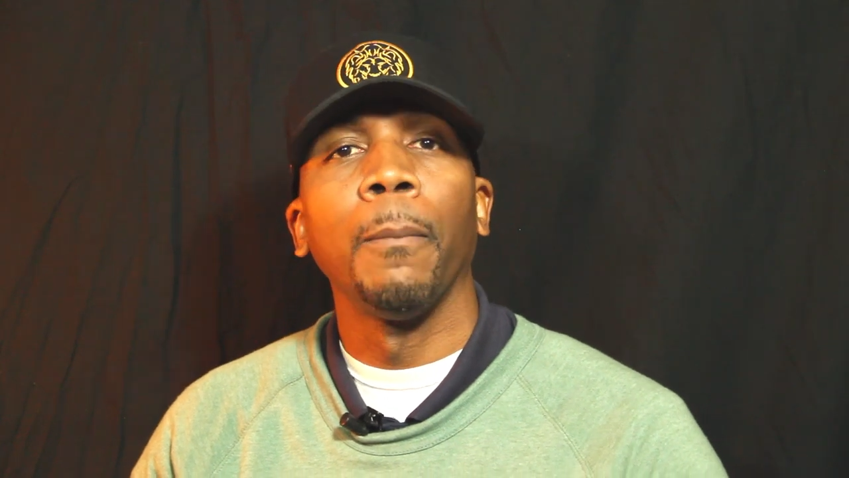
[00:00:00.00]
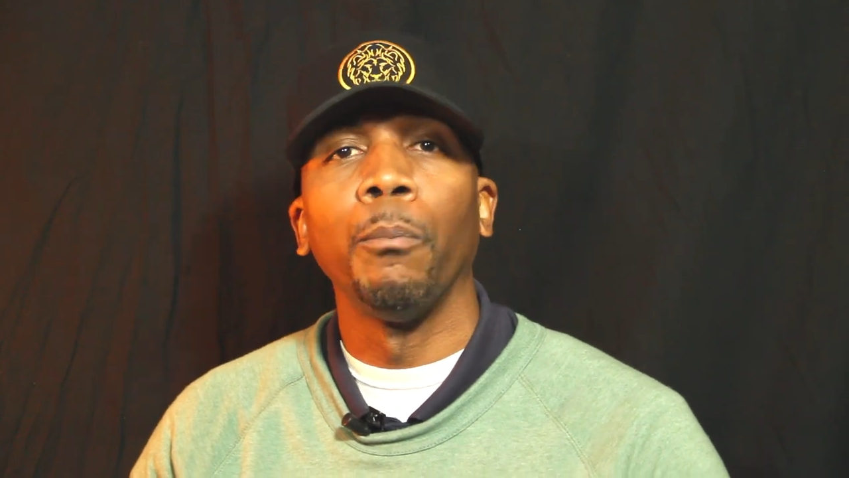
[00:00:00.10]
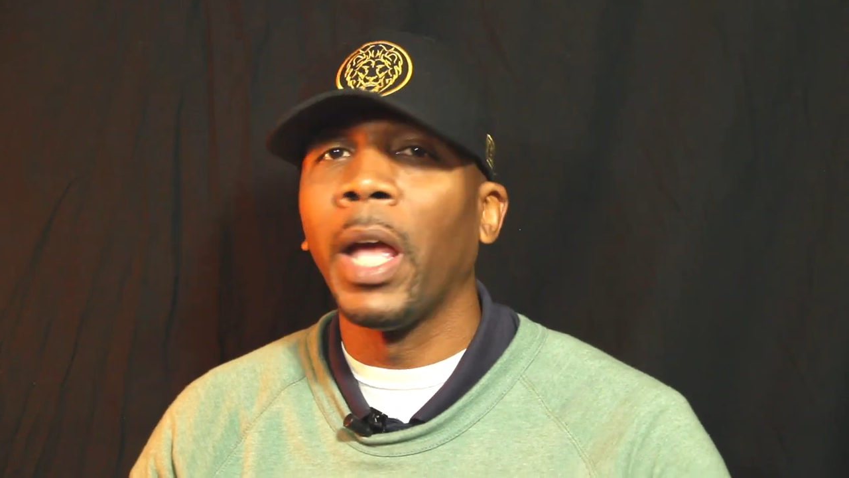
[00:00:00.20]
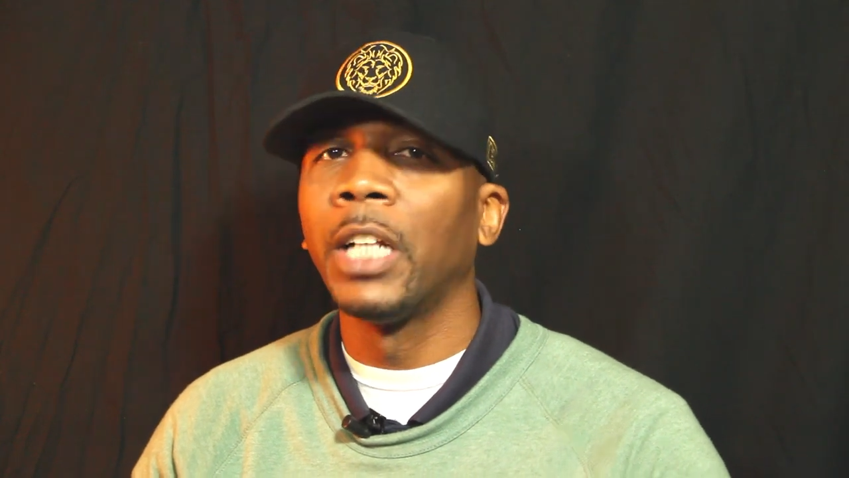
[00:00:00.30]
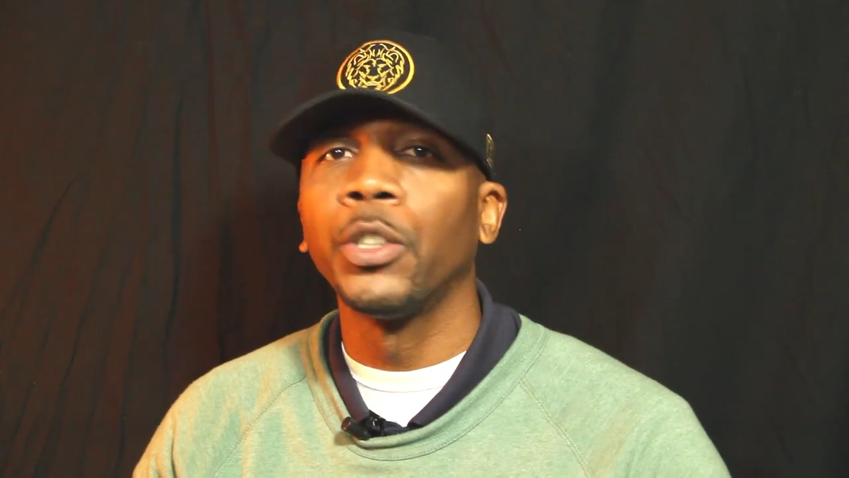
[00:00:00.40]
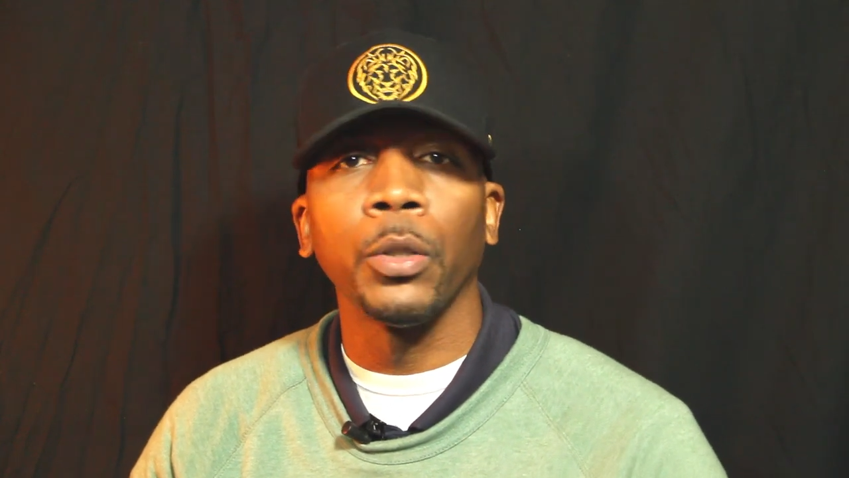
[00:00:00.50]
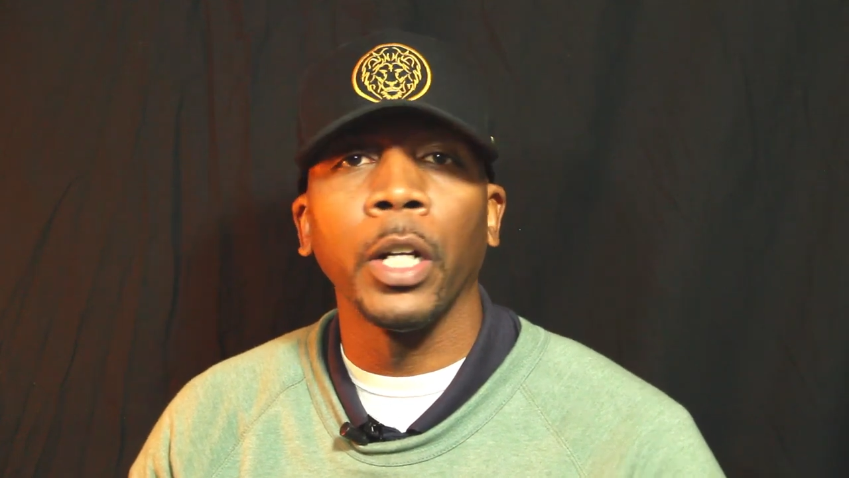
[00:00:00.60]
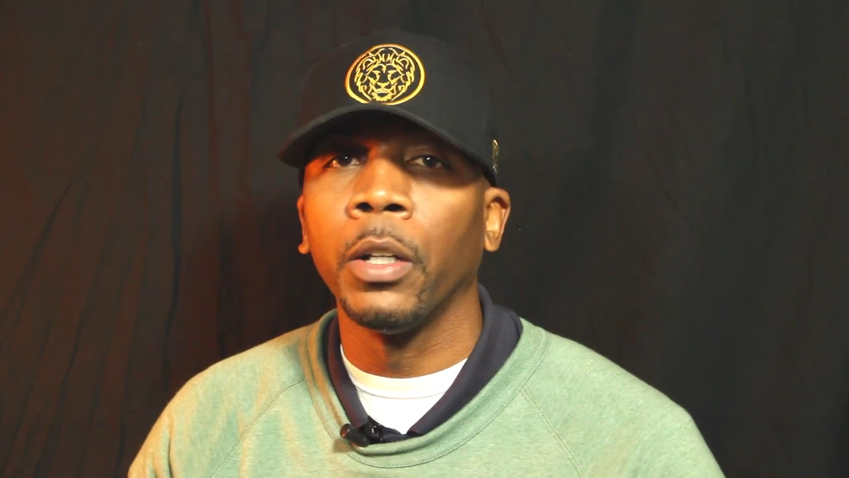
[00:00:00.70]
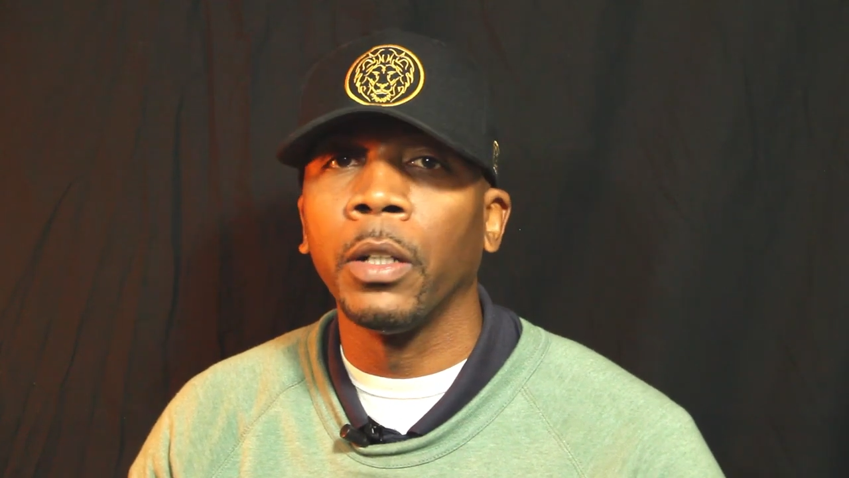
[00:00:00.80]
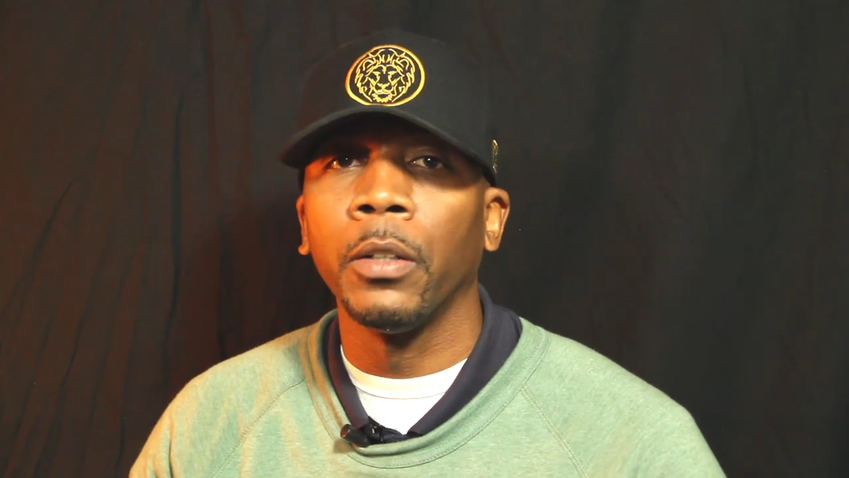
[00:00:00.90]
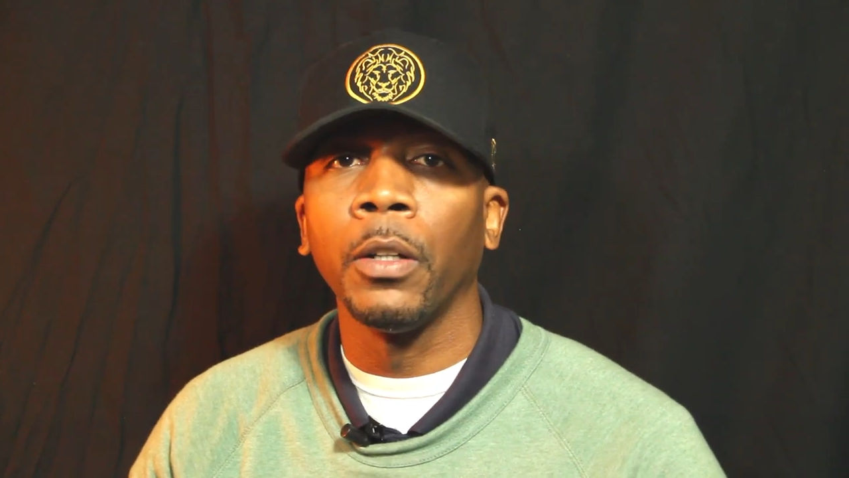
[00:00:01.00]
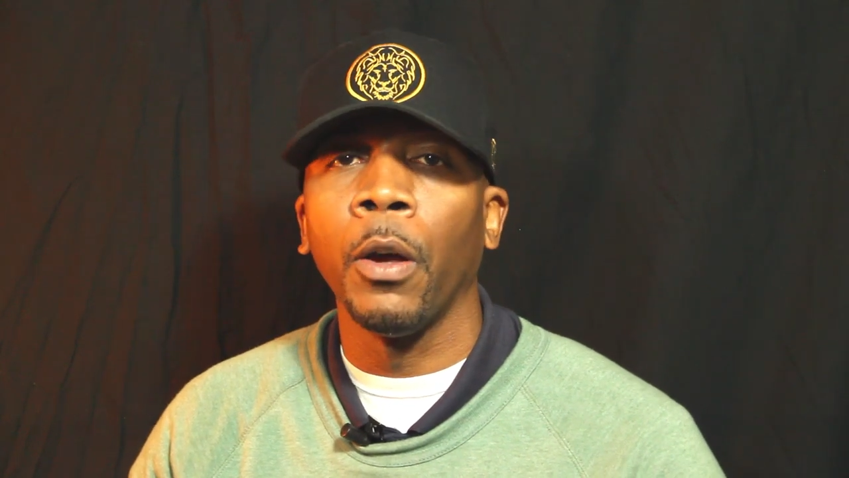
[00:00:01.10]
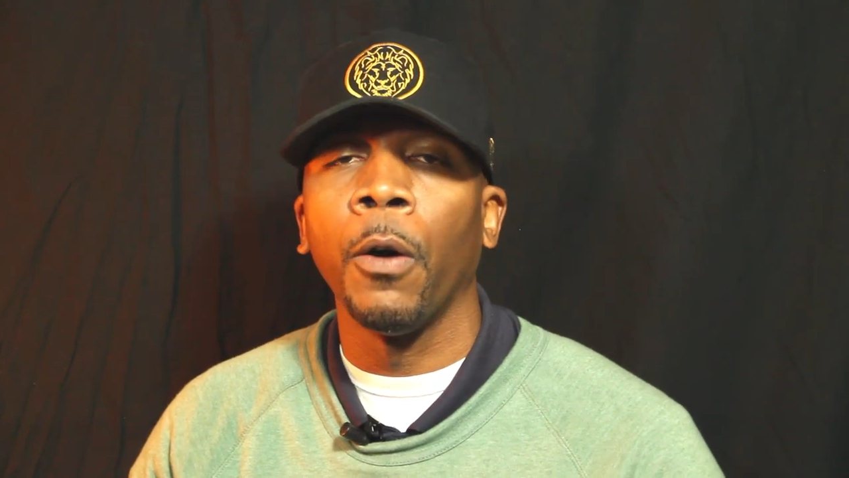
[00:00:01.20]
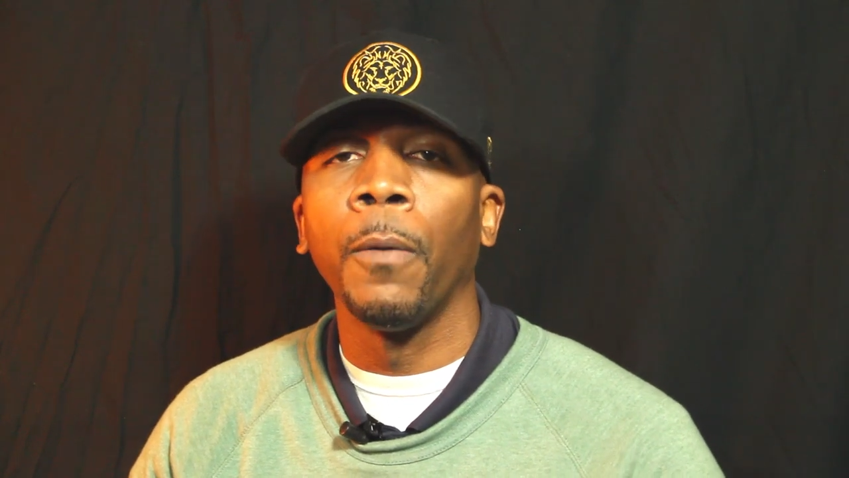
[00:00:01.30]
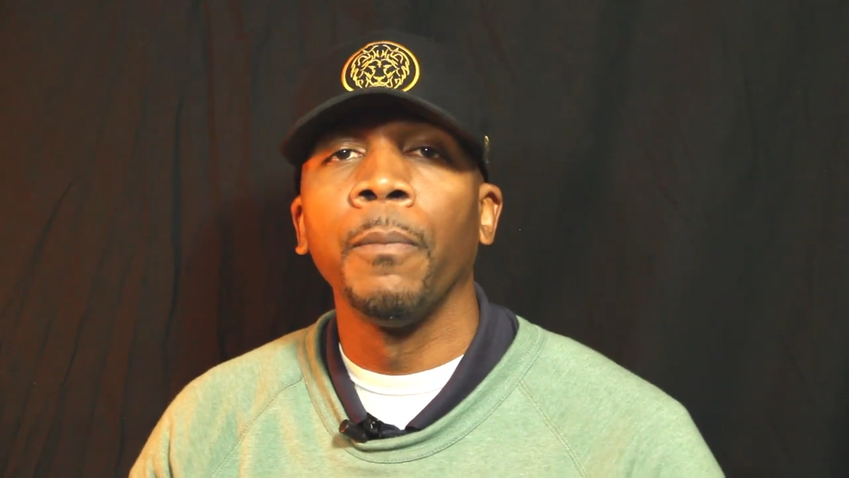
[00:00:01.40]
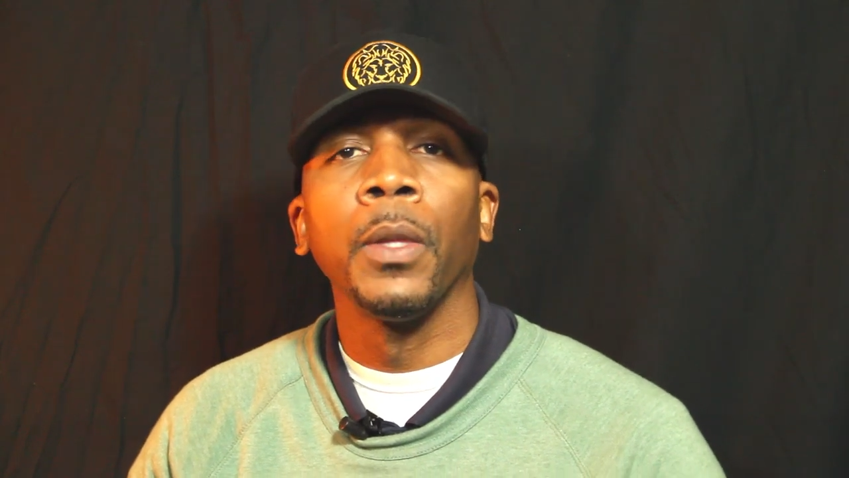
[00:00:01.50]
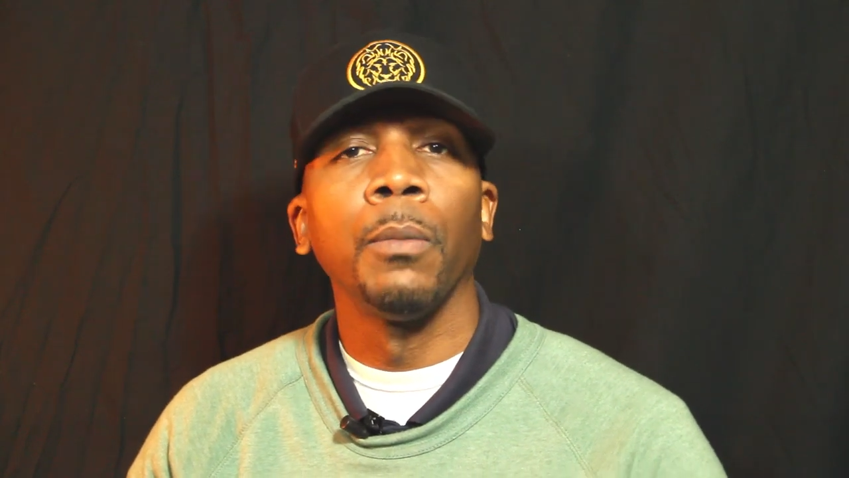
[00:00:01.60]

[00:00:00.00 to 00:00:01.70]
make sure they're good to go,